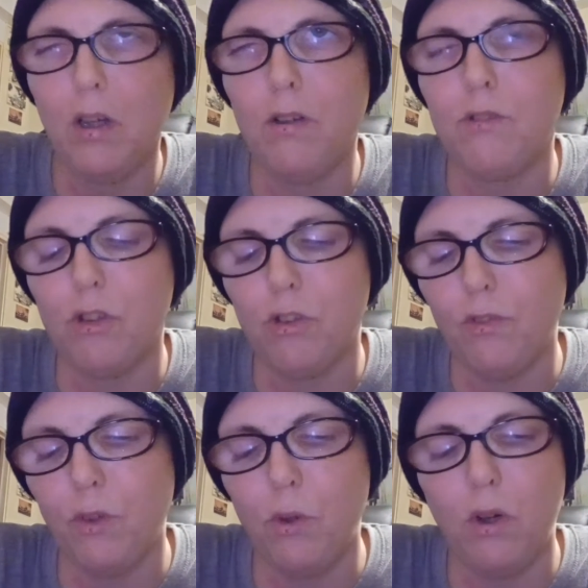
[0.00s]
I've just
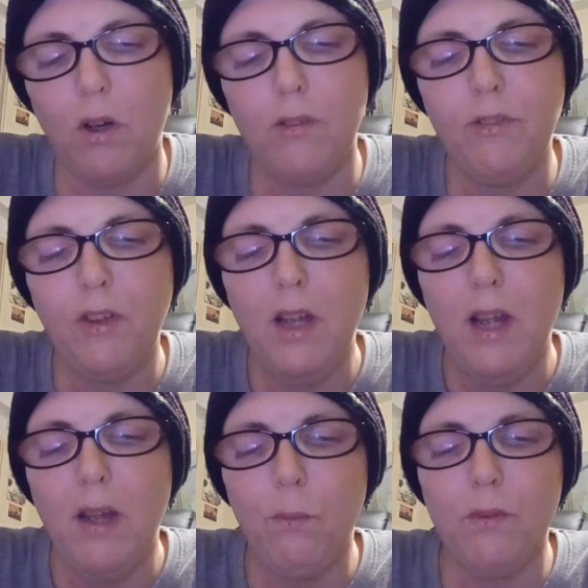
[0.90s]
thought of,
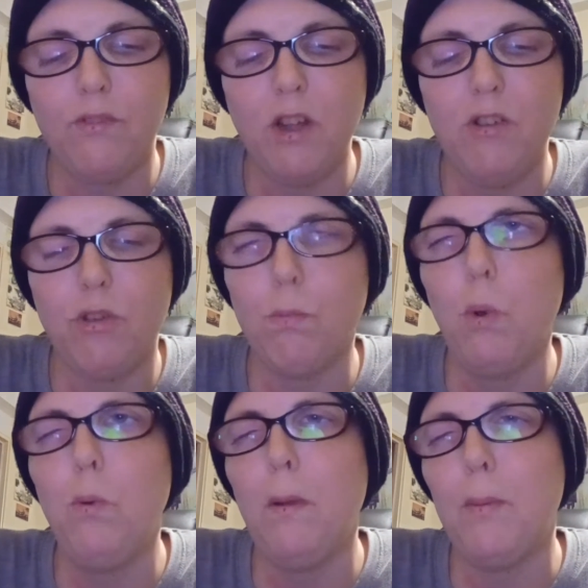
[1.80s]
with these
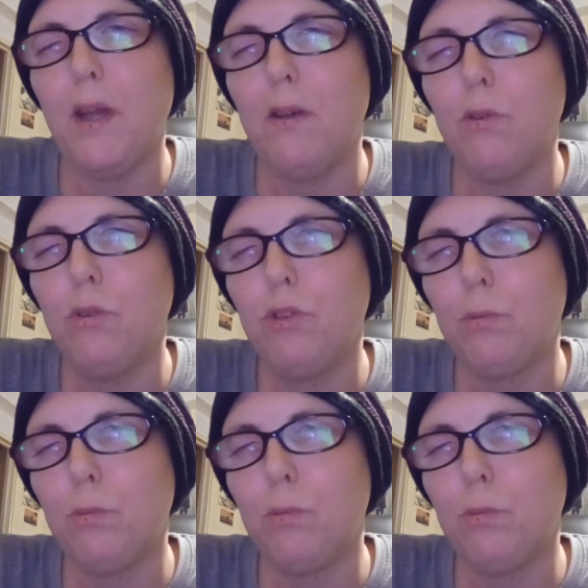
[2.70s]
smaller pills,